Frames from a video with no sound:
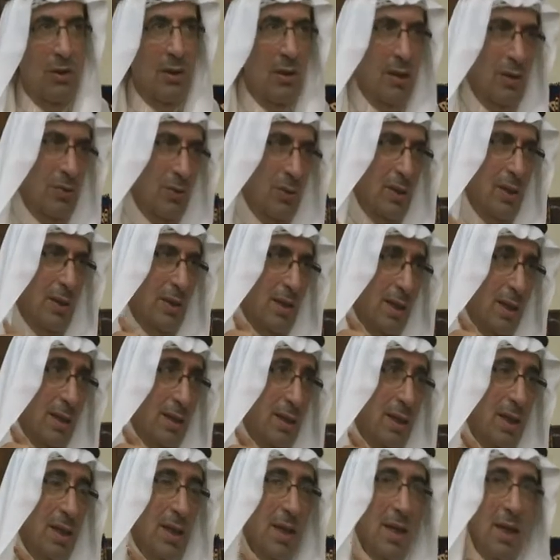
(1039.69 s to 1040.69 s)
hear that.
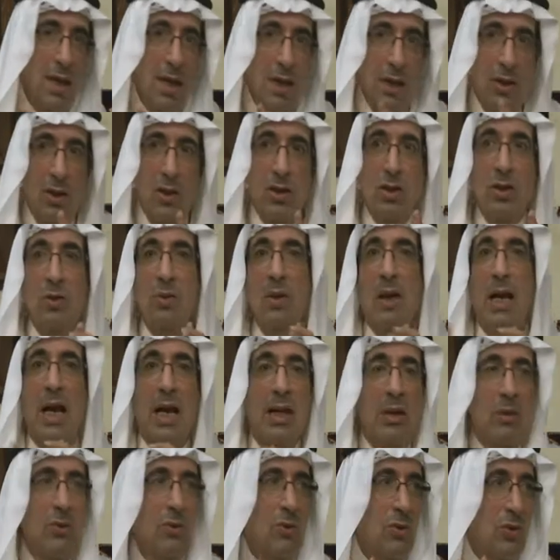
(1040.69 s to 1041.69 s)
Usually I
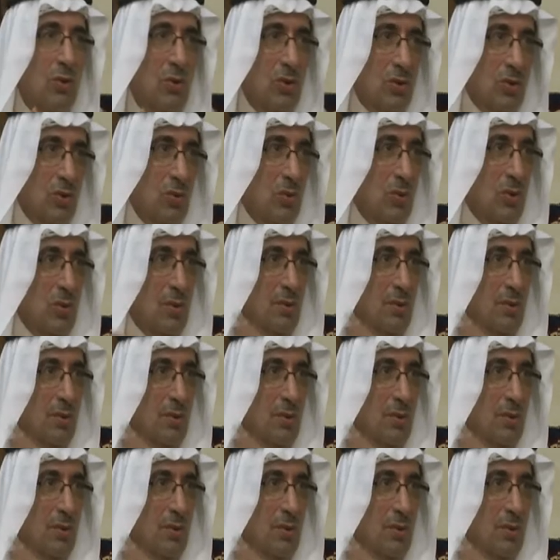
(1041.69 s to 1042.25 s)
don't go to school.